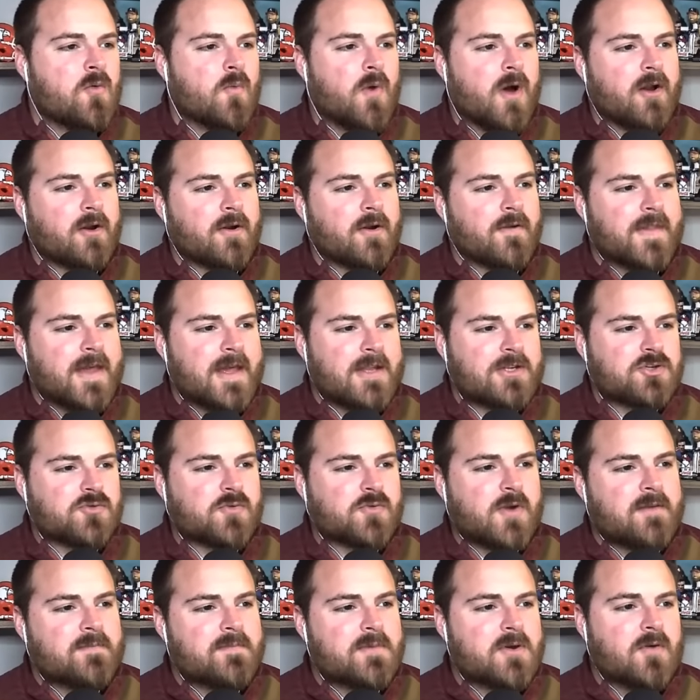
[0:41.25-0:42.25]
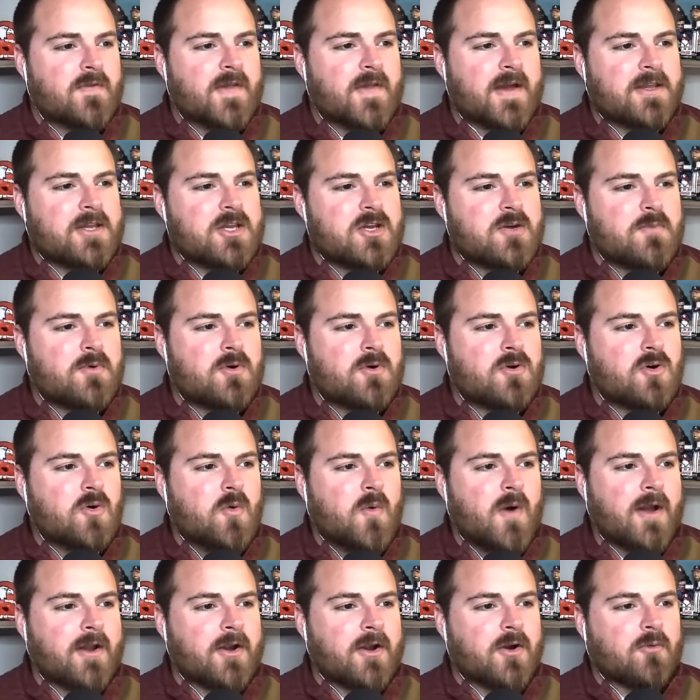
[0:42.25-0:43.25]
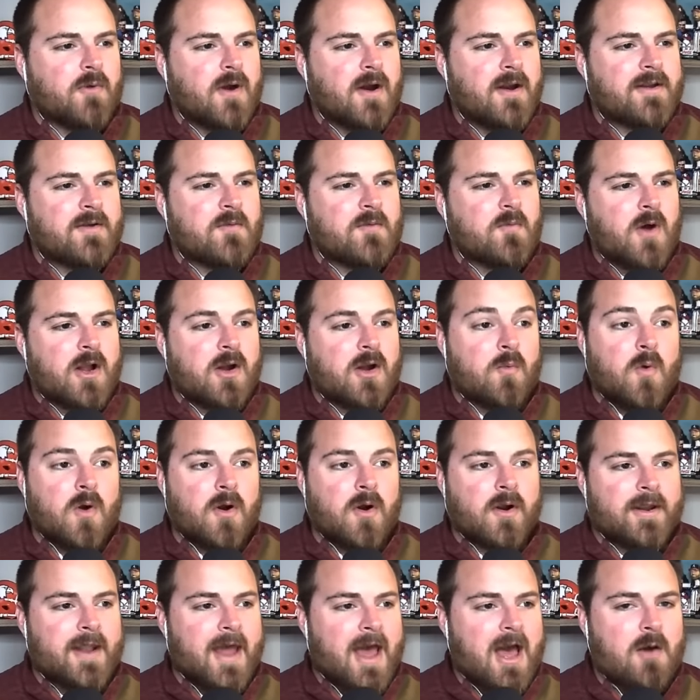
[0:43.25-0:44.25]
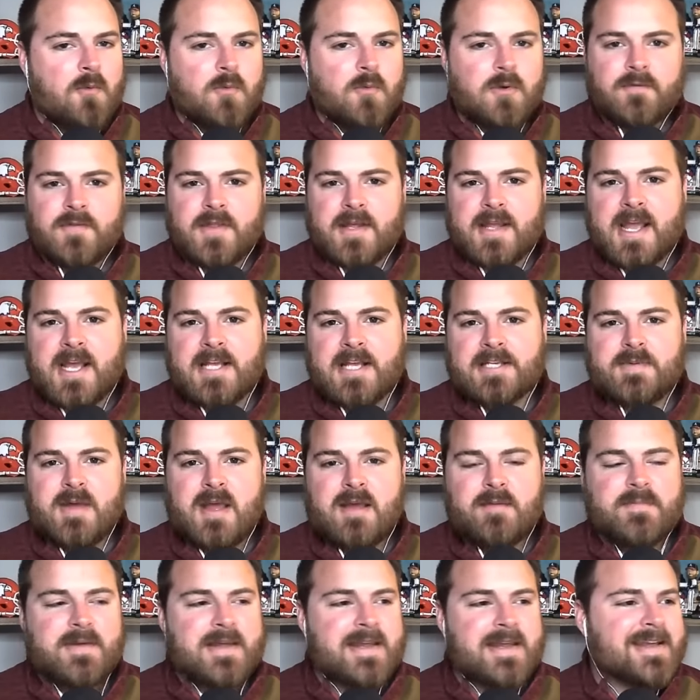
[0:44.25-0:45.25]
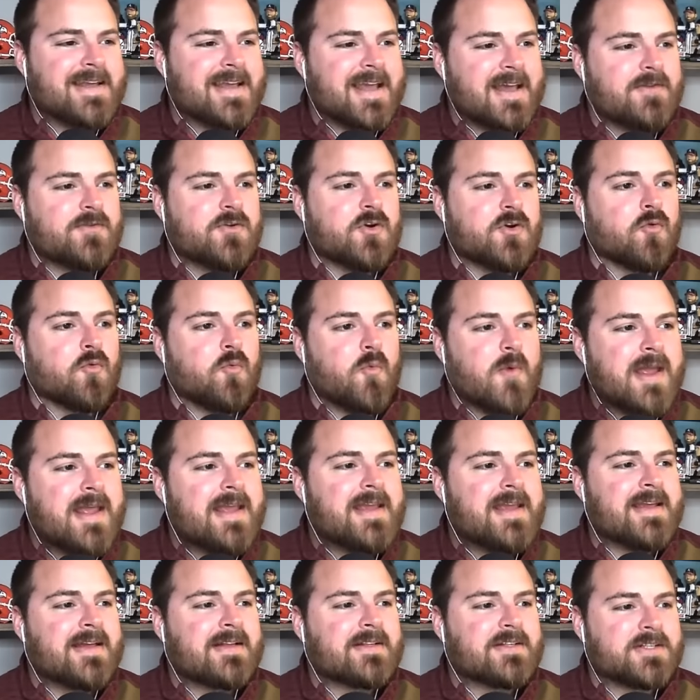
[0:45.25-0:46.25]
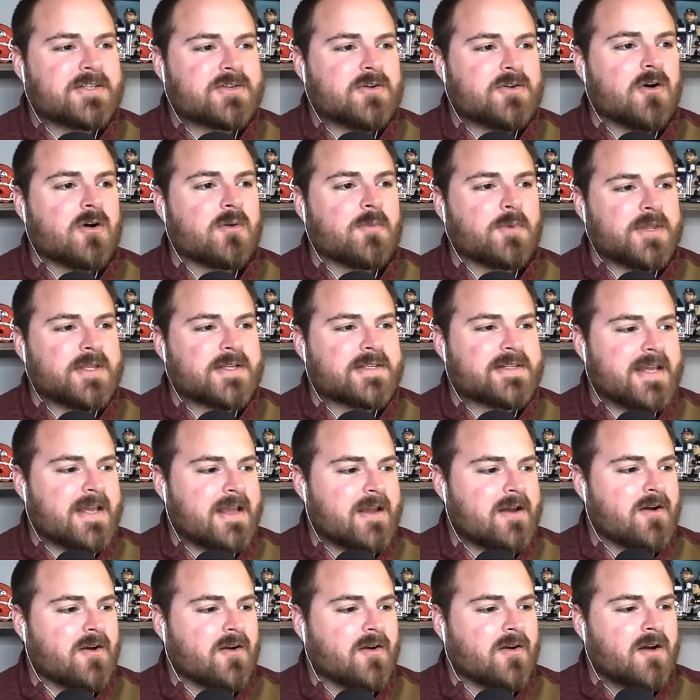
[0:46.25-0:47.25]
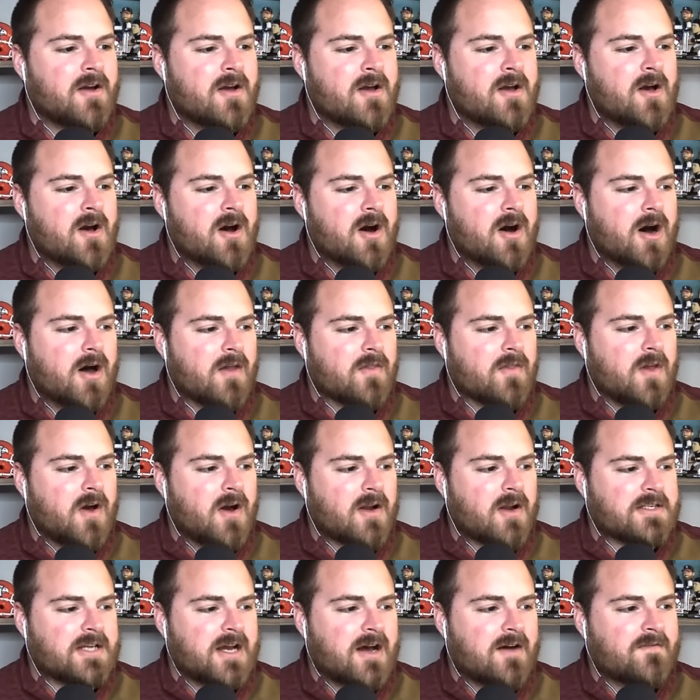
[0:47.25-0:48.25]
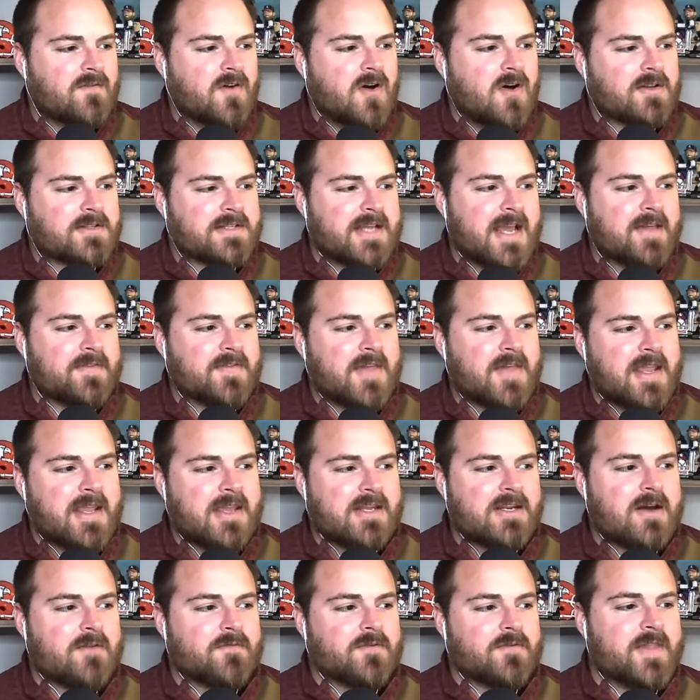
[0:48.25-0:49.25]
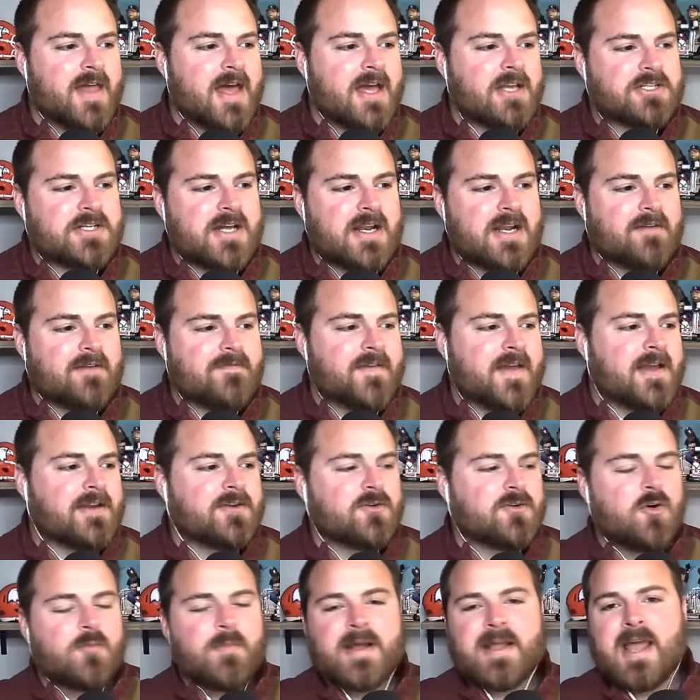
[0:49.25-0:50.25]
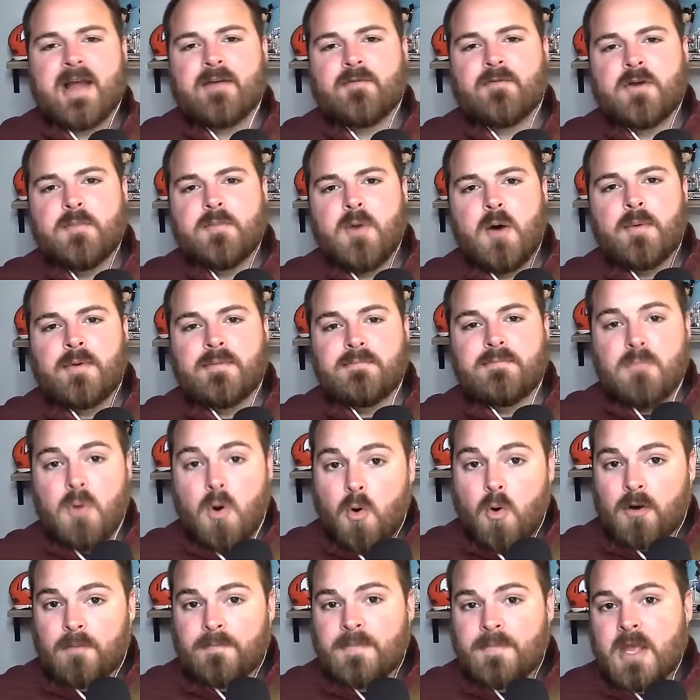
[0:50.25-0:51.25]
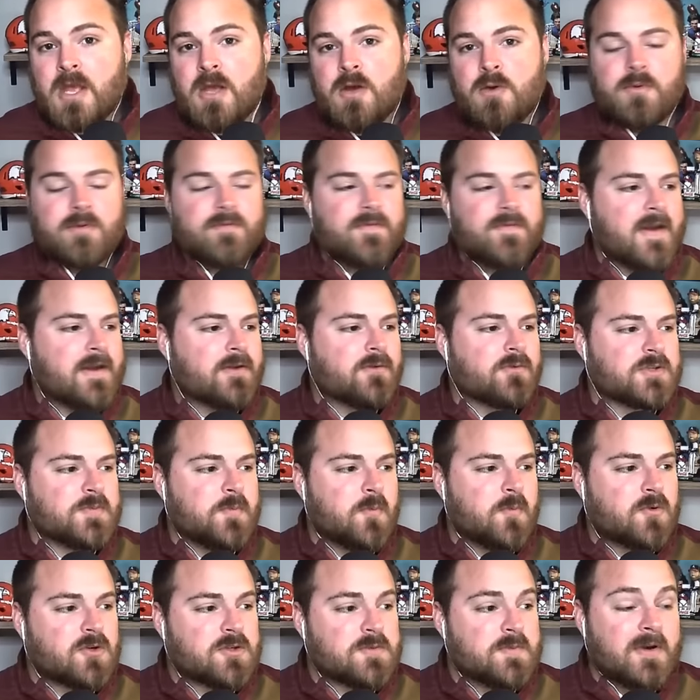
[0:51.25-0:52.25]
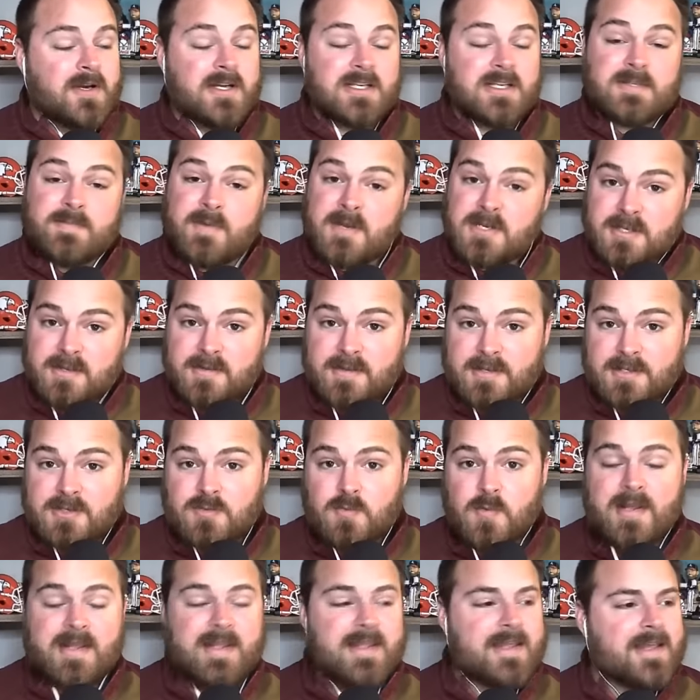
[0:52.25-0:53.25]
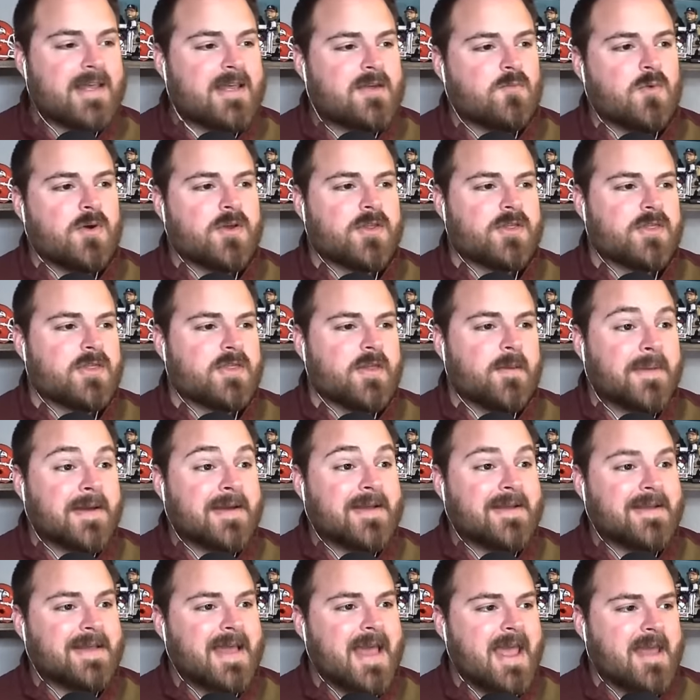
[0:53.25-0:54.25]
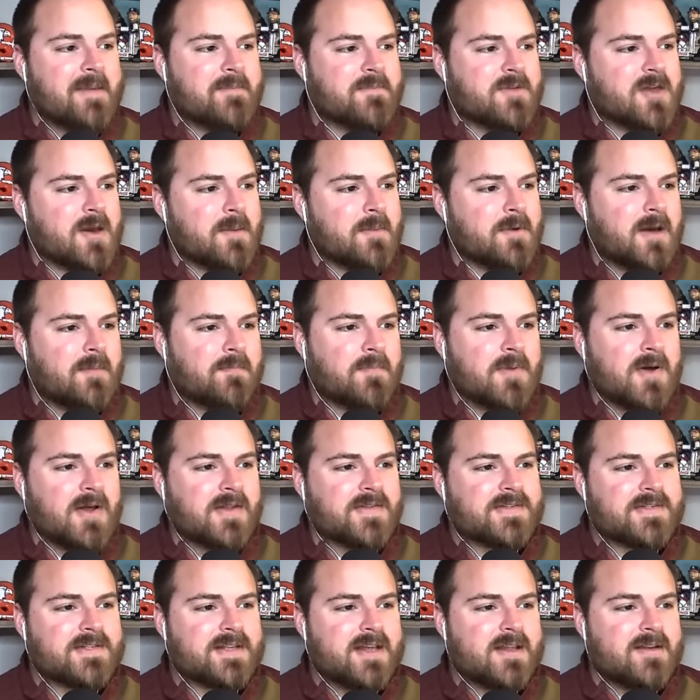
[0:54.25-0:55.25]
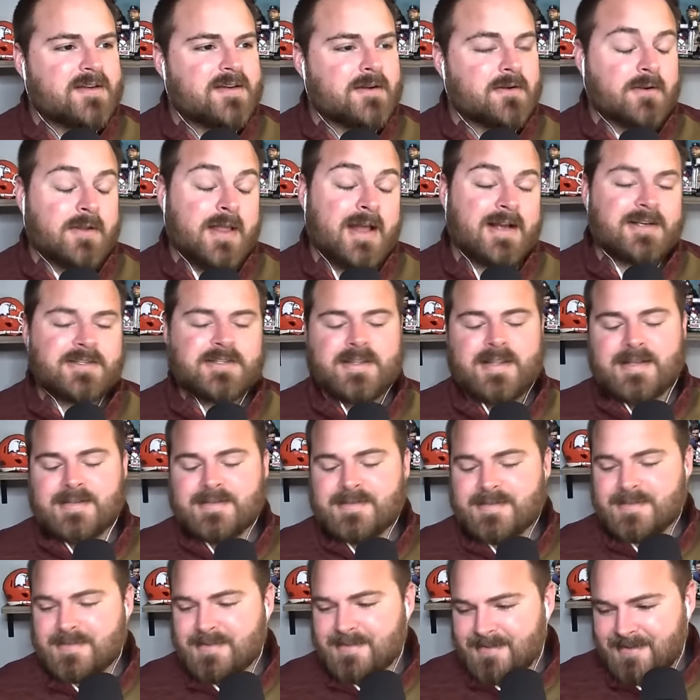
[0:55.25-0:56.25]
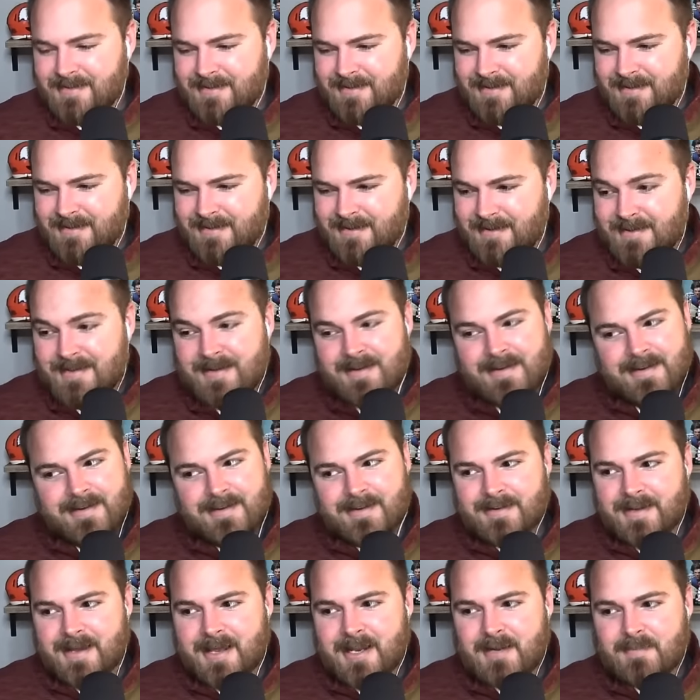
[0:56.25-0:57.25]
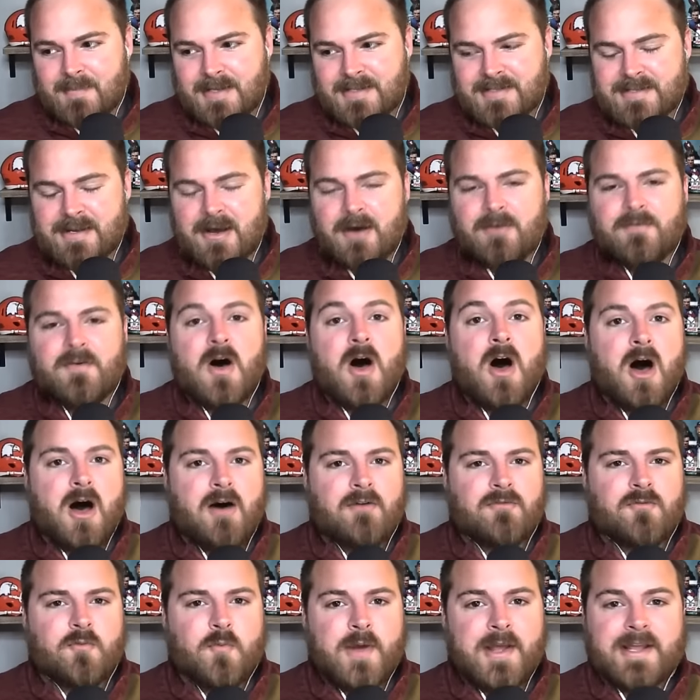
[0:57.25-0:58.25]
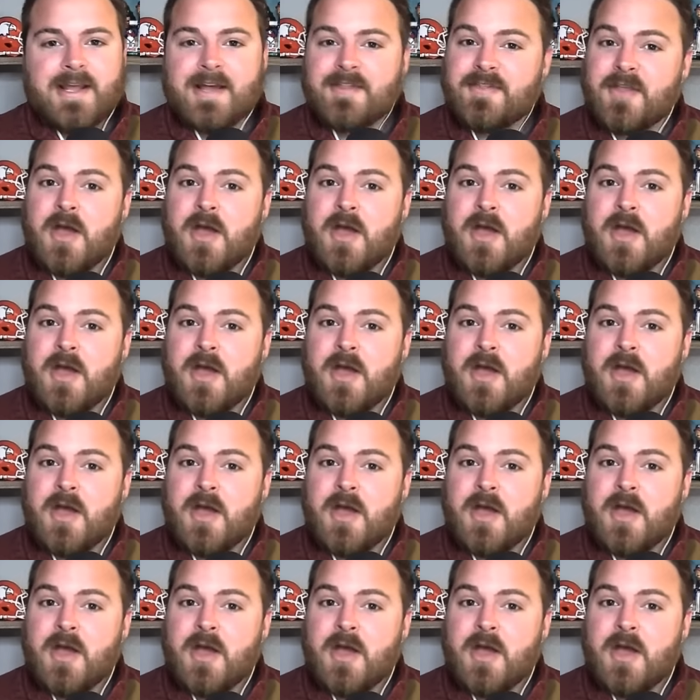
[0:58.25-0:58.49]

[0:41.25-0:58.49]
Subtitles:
While you're in that treadmill, that cubicle, while you're running, while you're working out, whatever the case may be, getting your weekend started with us here on Locked On Vols. Can't thank you enough for that. Shout out FanDuel. Make every moment more with FanDuel Sportsbook, especially this weekend with the big game coming up on Sunday. Or actually, that's getting ahead of myself. Off week.